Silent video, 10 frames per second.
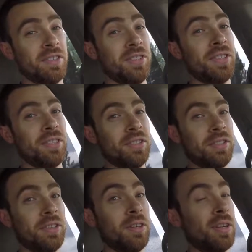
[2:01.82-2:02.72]
is just
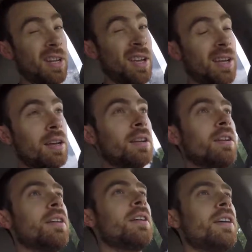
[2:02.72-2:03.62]
as good.
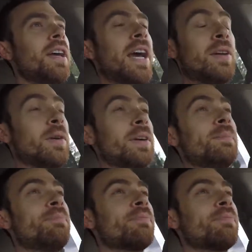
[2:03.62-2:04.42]
Anyway,